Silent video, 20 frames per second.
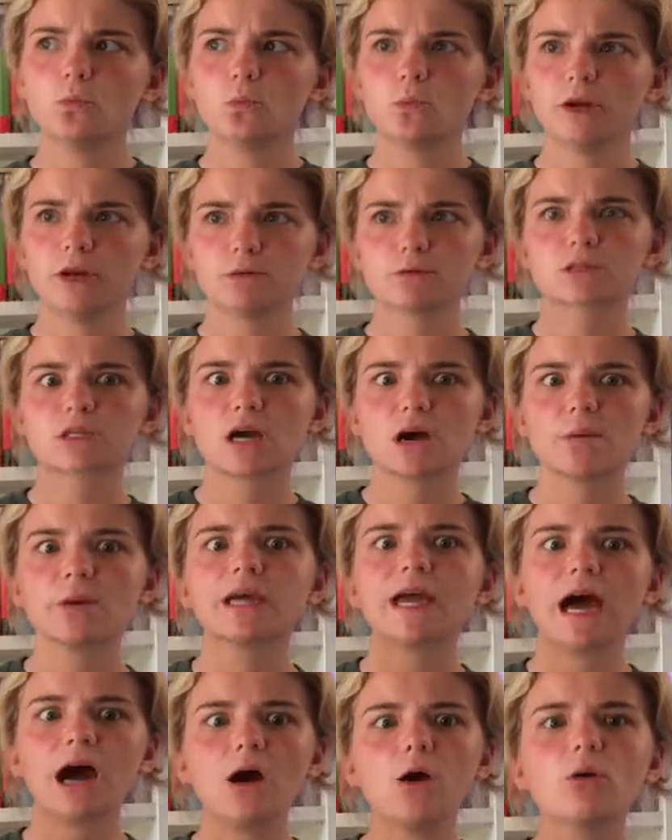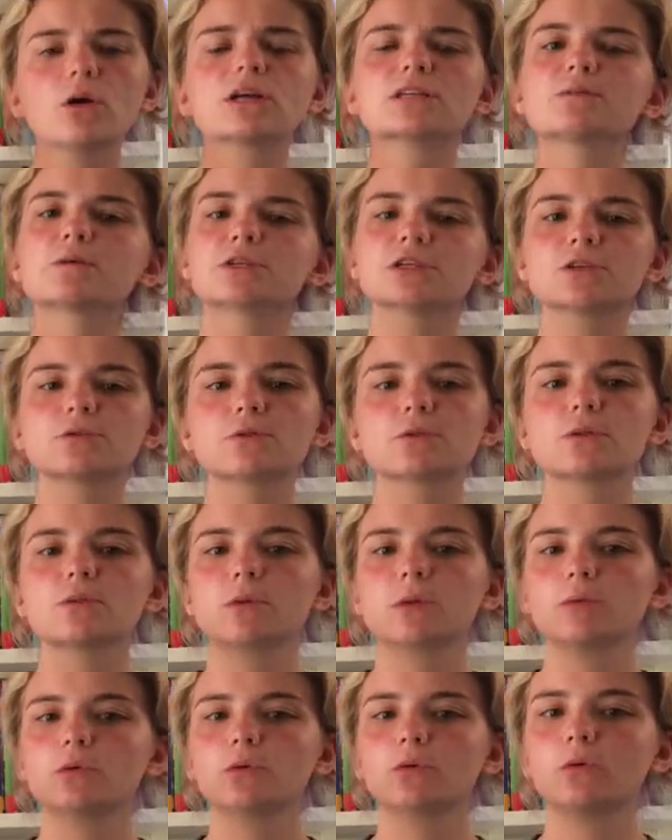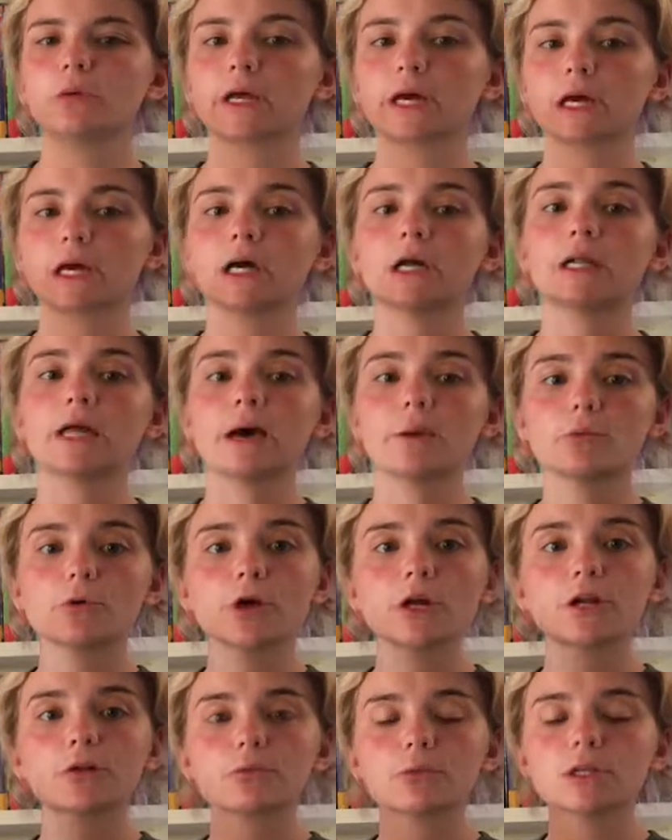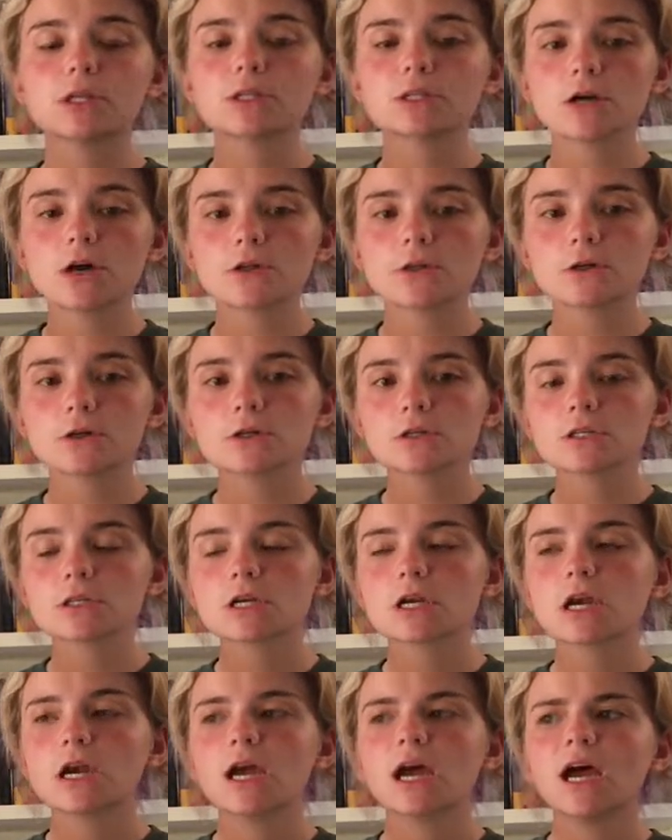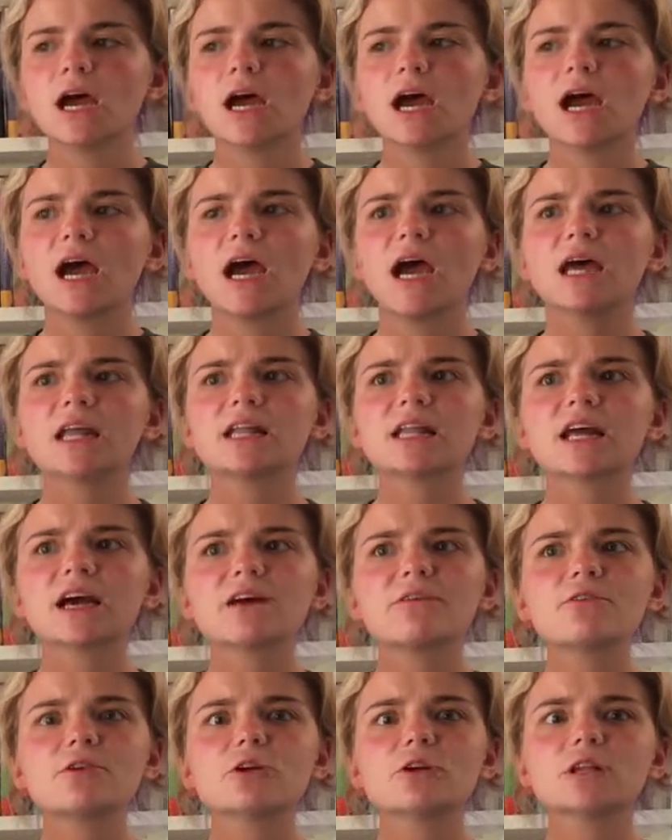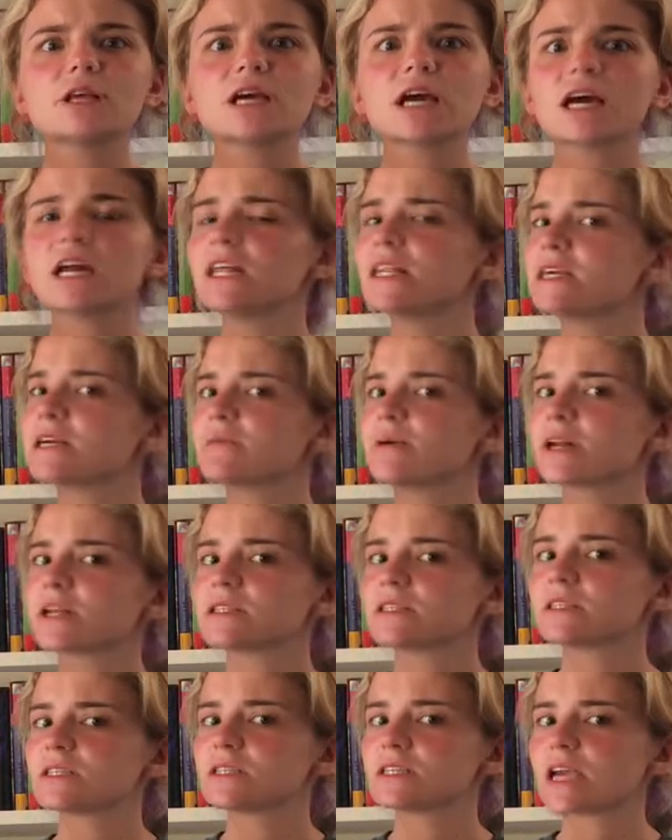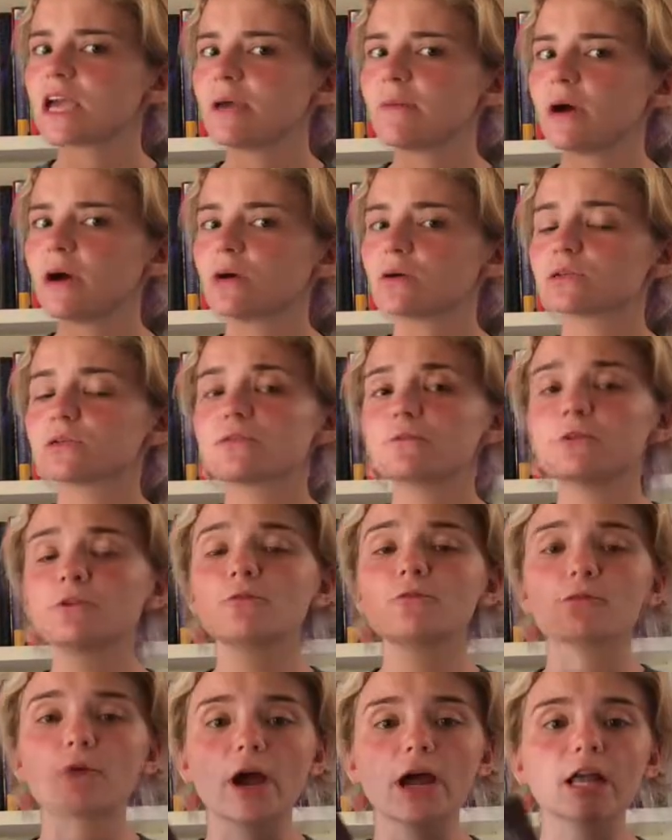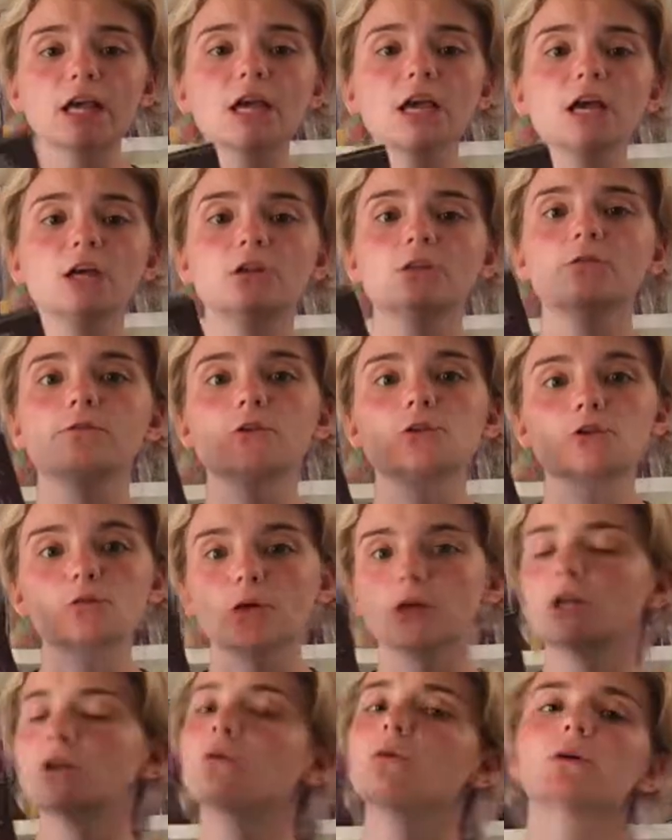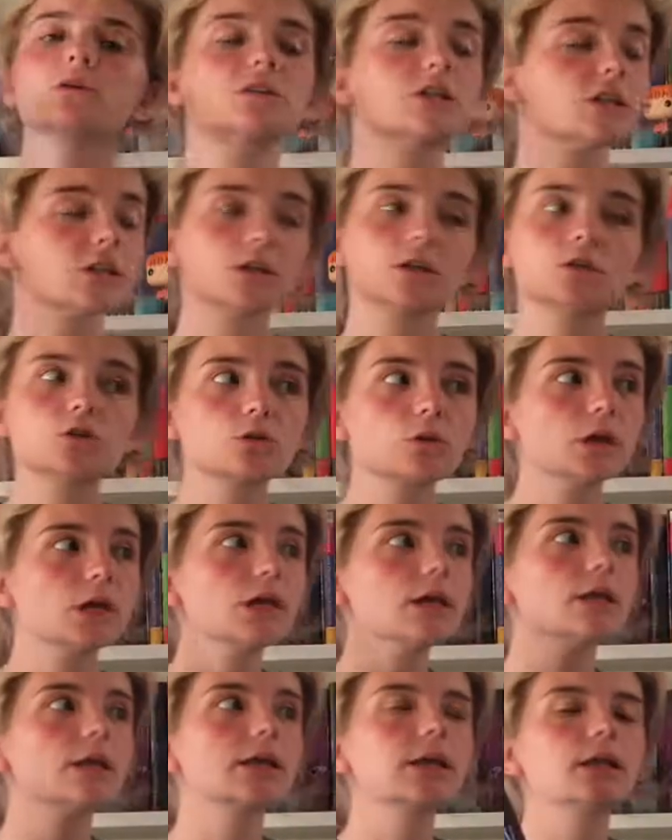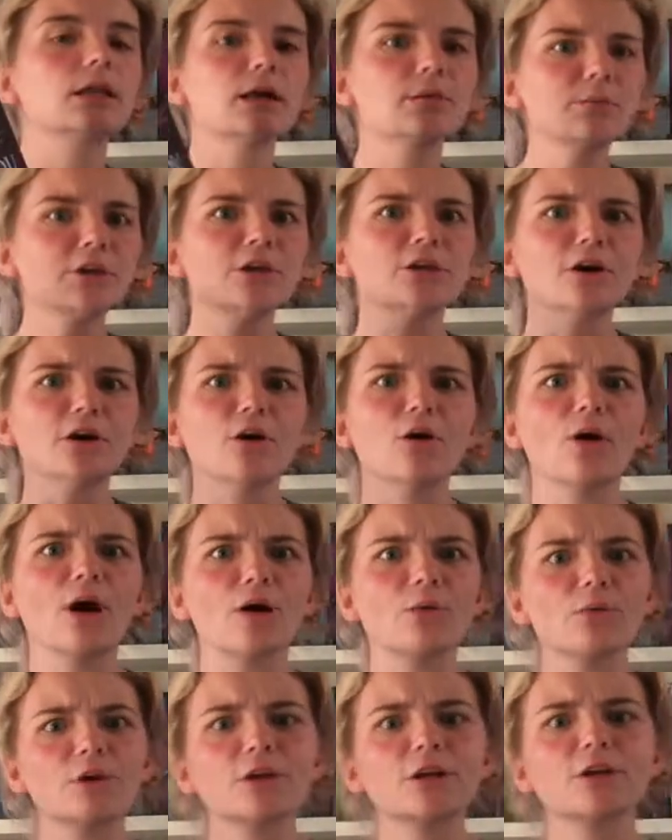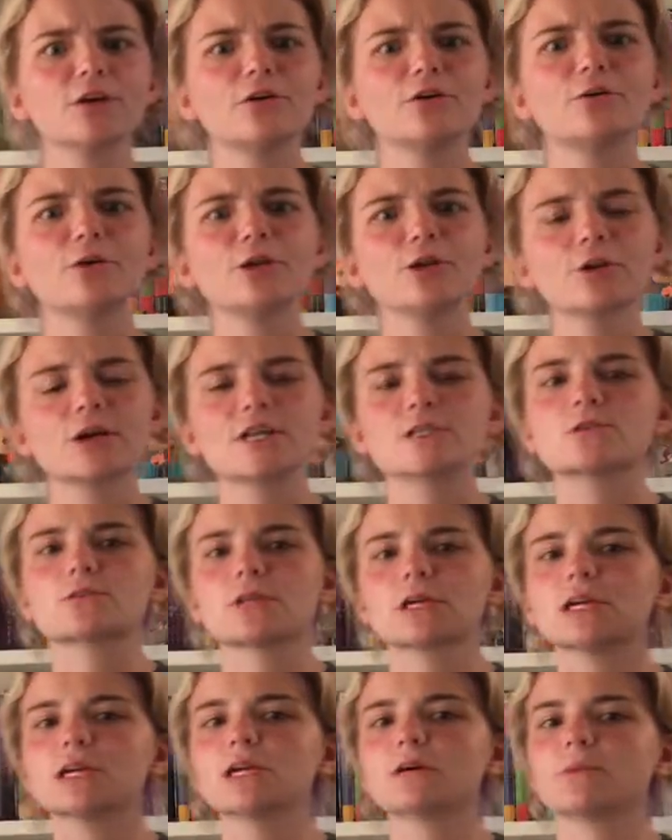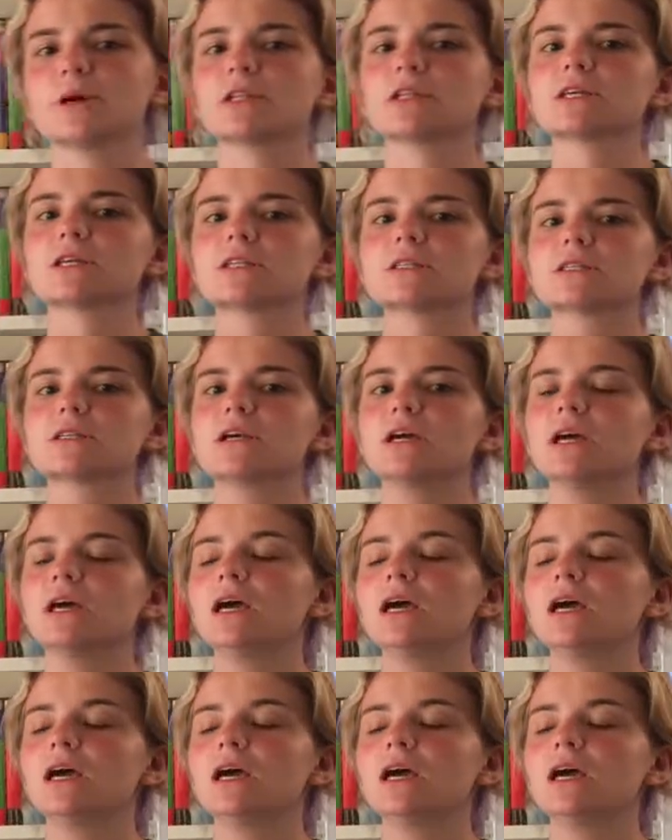when it was coming out, especially from the people who, like, collaborated with these authors. And then I haven't heard, like, anything about it since it came out. So if you've read it and you've enjoyed it or didn't enjoy it, like, let me know. I want to know what you guys are thinking about this.